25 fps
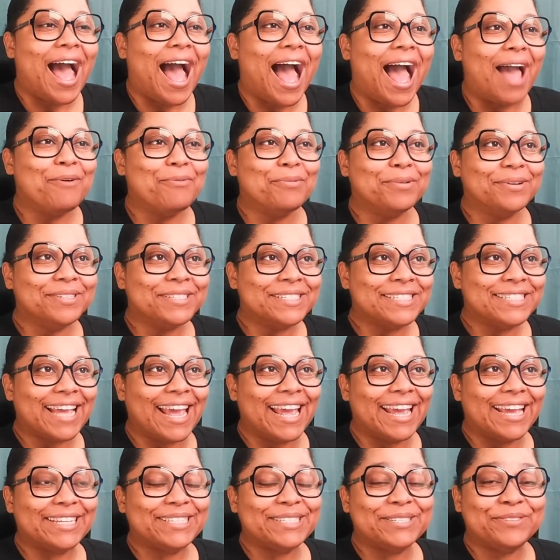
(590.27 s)
I will
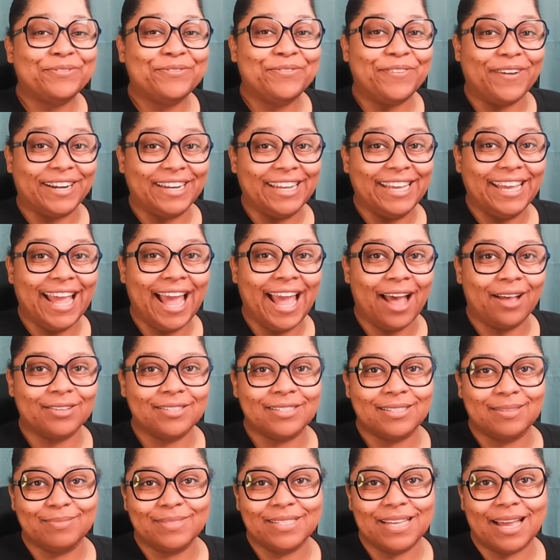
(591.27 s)
say it's funny how
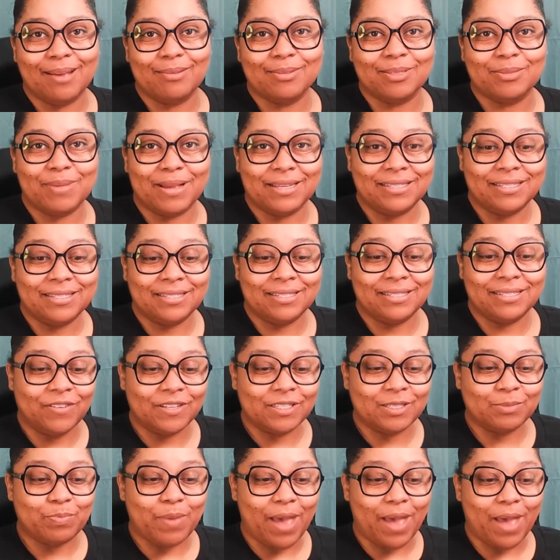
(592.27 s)
sometimes my stuff
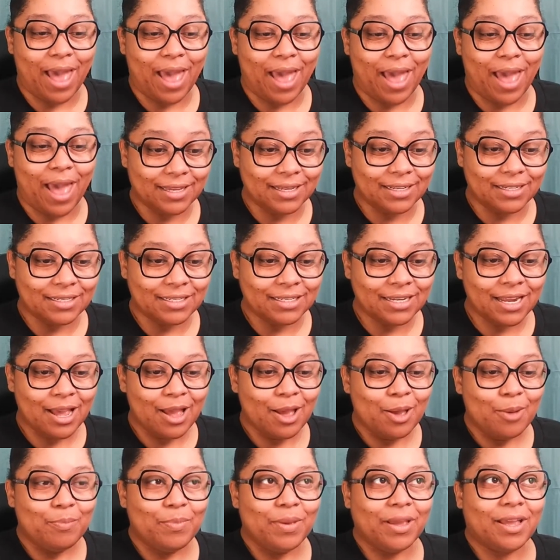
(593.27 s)
is packaged
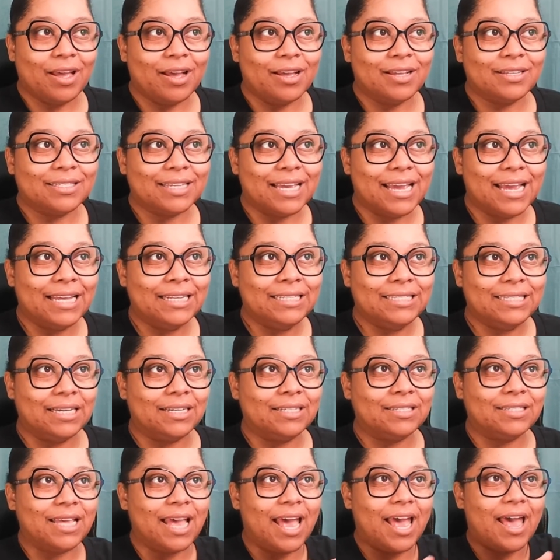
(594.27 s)
because it
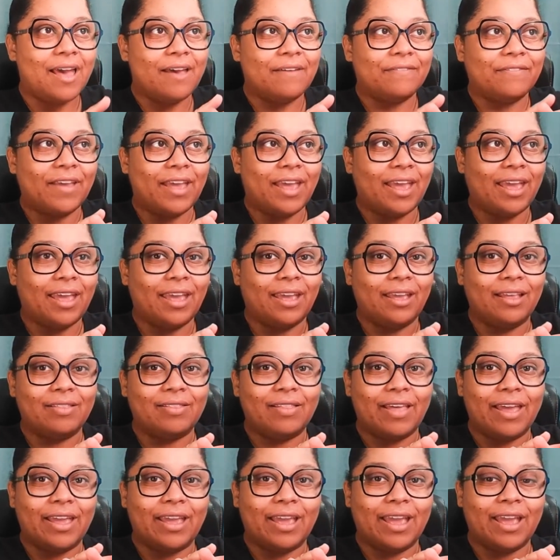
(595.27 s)
does have a
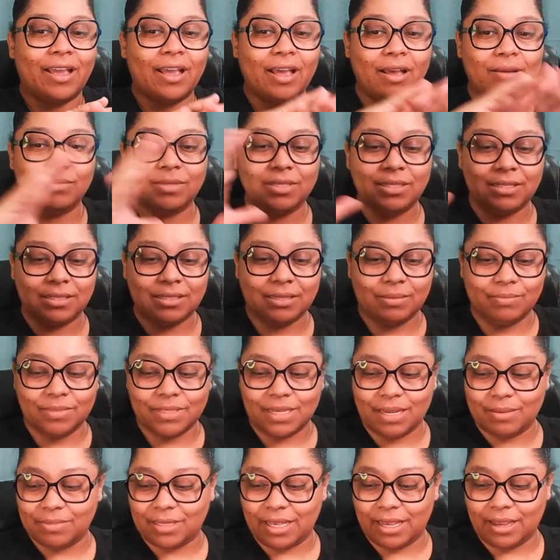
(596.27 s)
like it comes in
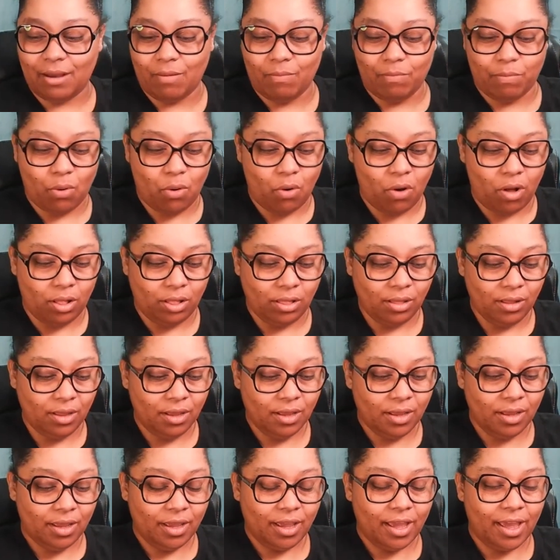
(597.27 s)
sometimes like a ball
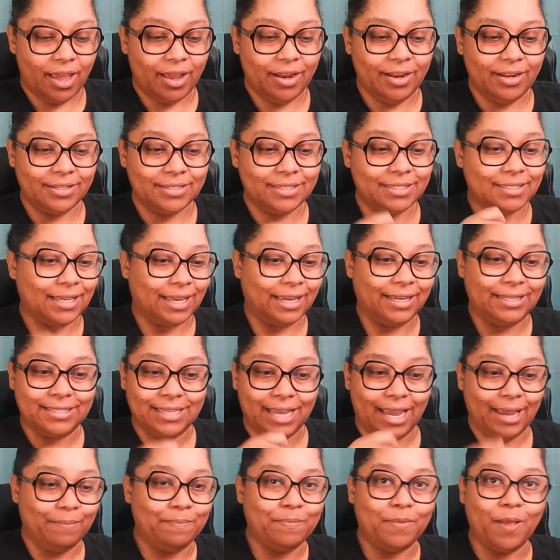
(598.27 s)
and it's like
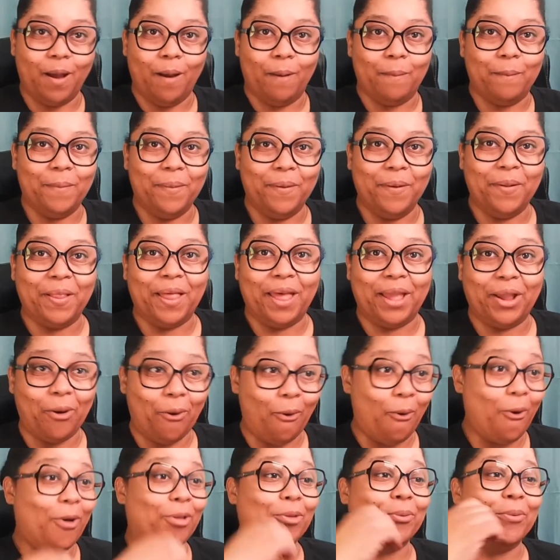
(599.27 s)
taped up like
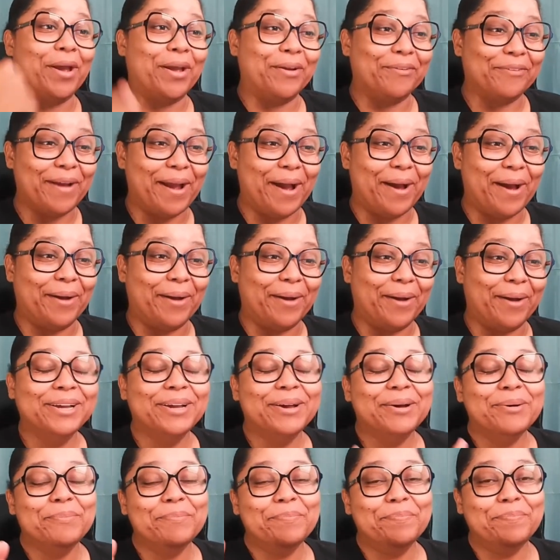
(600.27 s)
all the way around.
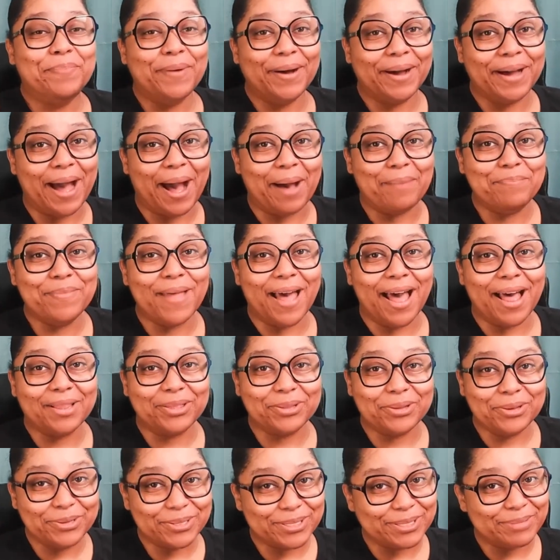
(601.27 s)
But I'm not
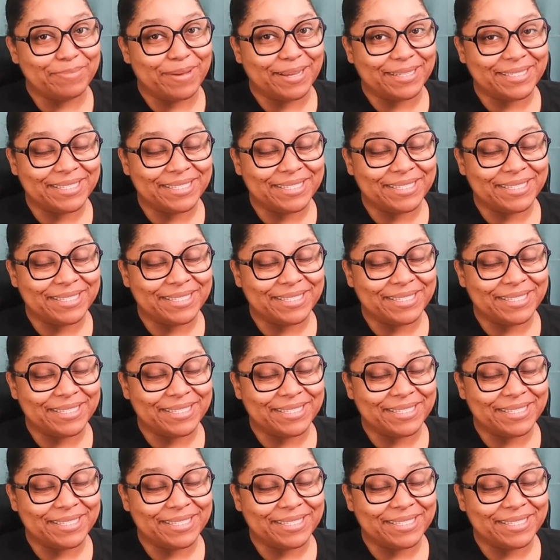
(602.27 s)
losing my